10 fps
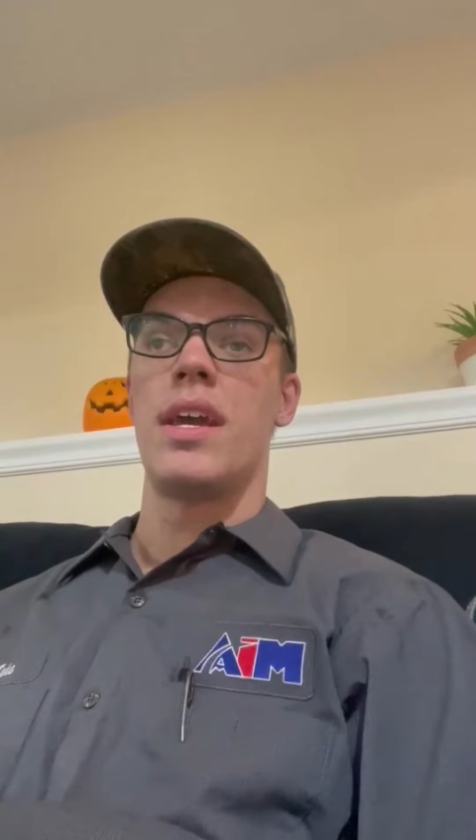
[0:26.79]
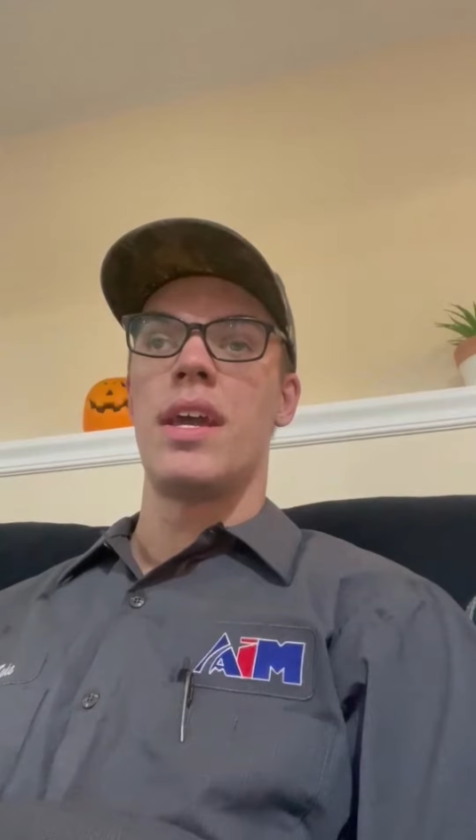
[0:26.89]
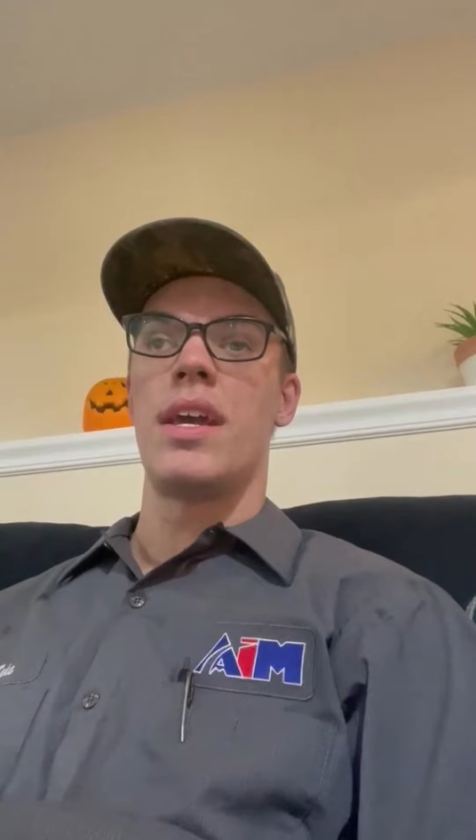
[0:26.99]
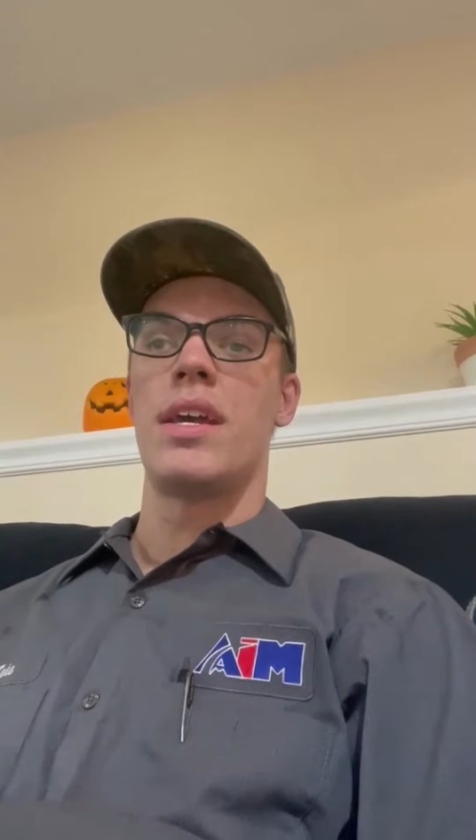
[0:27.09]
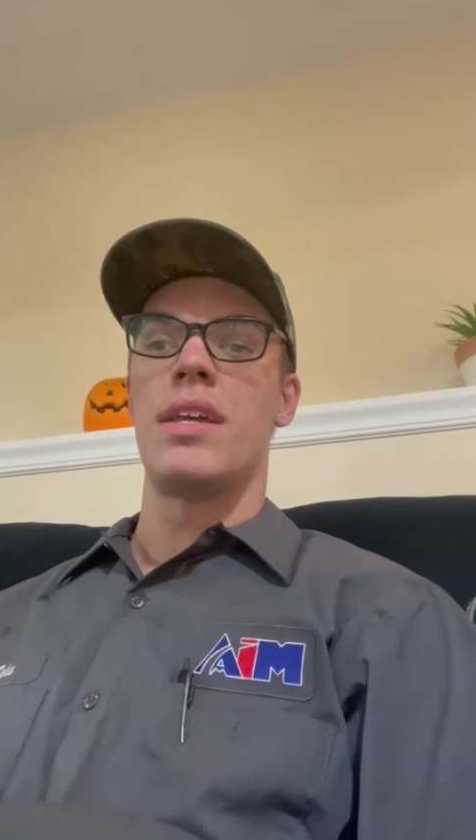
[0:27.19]

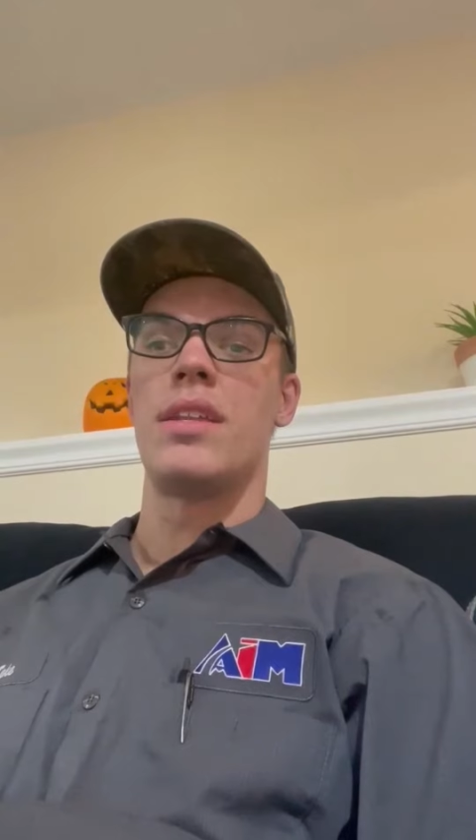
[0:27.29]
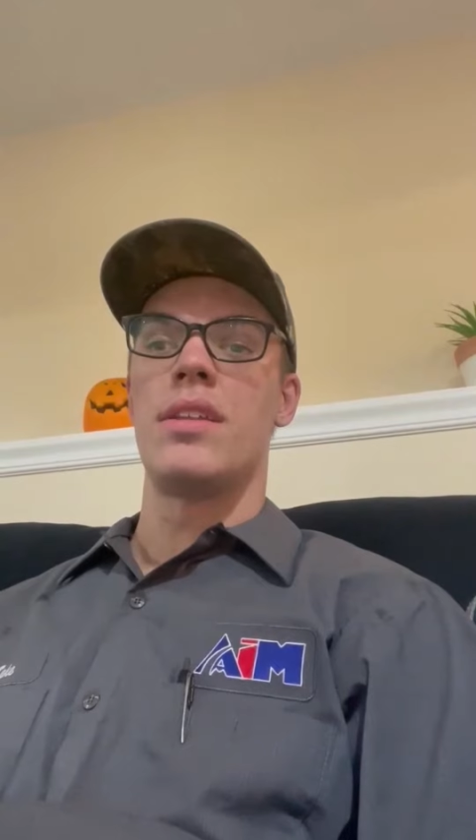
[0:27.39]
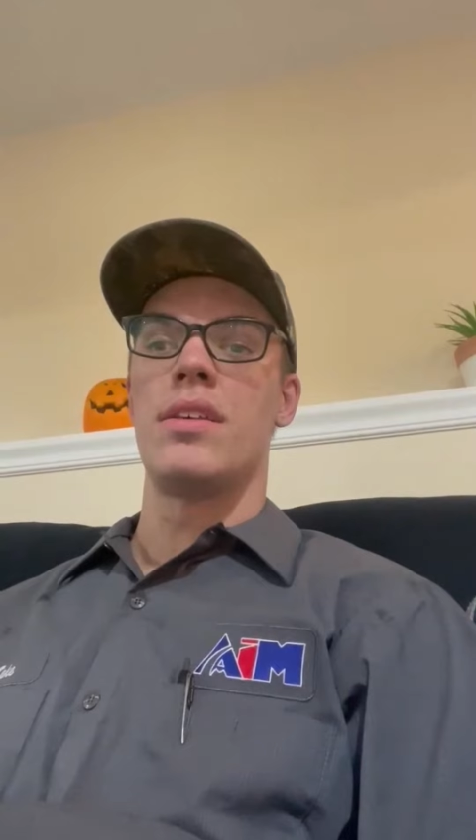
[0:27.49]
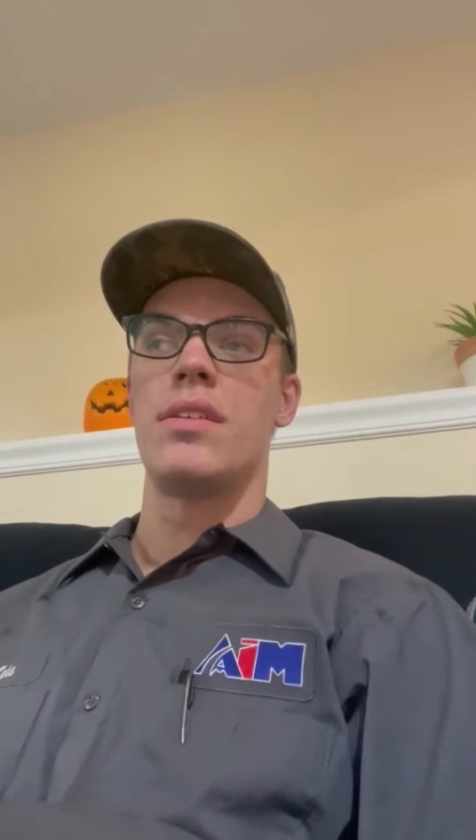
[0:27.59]
and